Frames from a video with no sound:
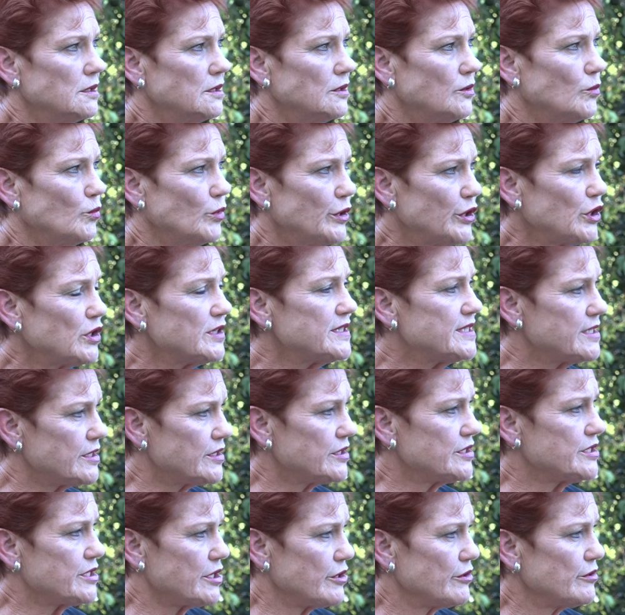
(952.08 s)
when I see the
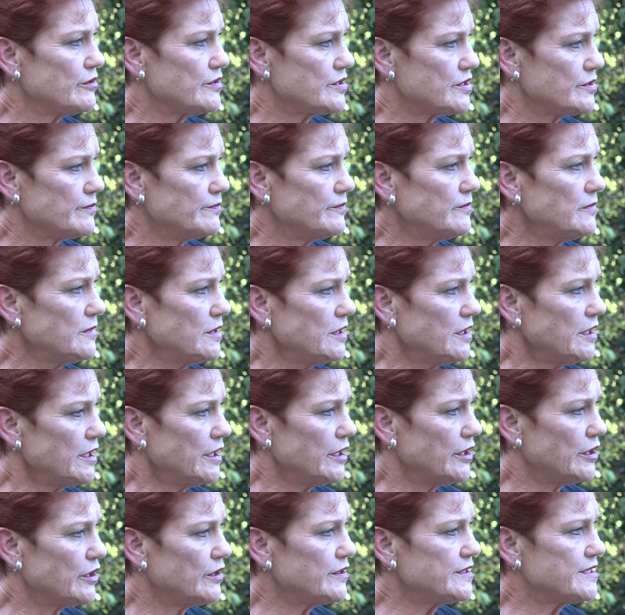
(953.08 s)
terrorism
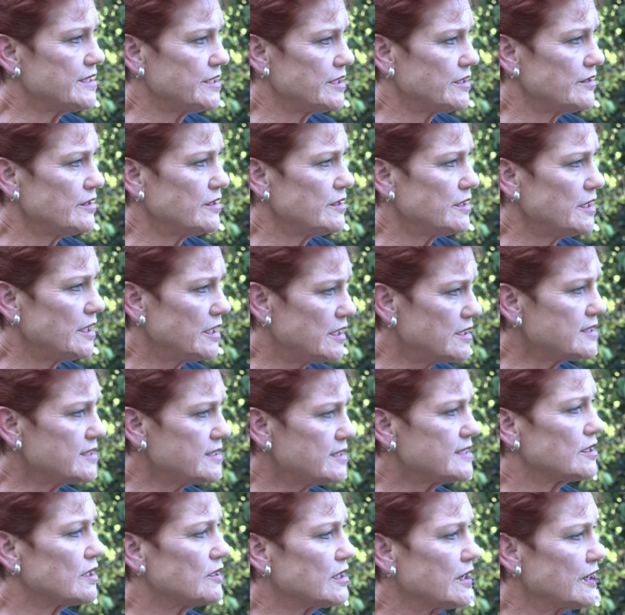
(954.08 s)
and I see
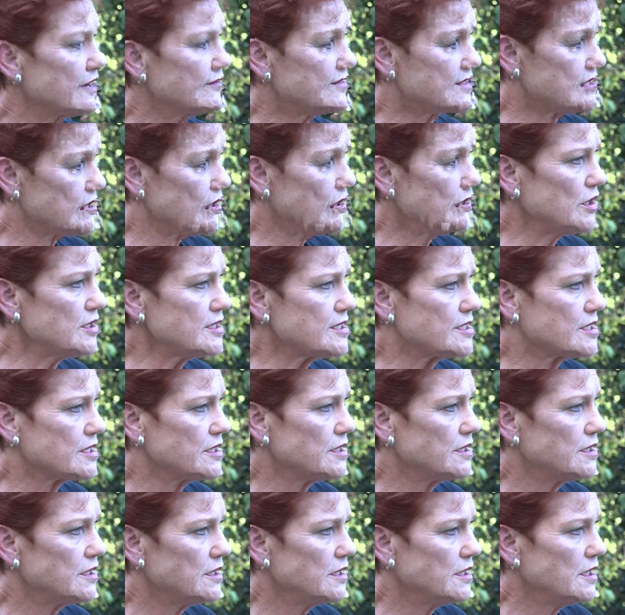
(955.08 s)
lives lost
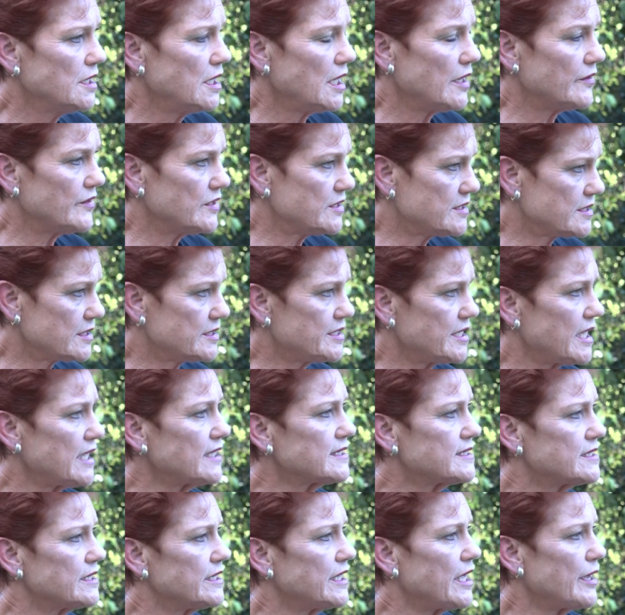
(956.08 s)
and these
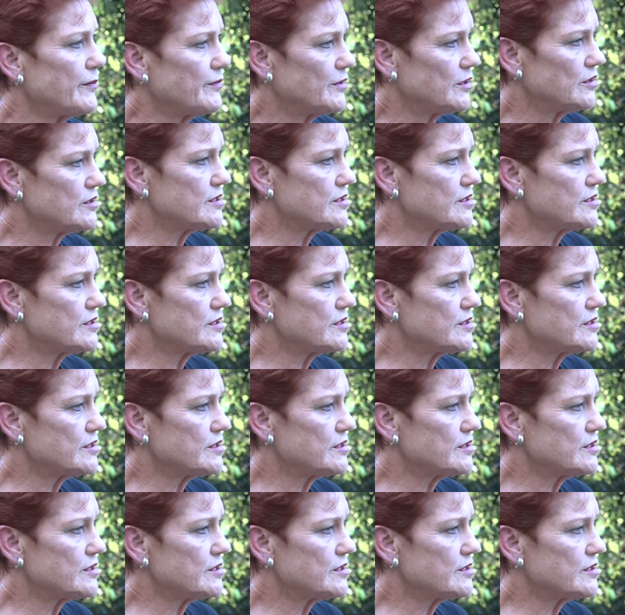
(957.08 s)
attacks that happen in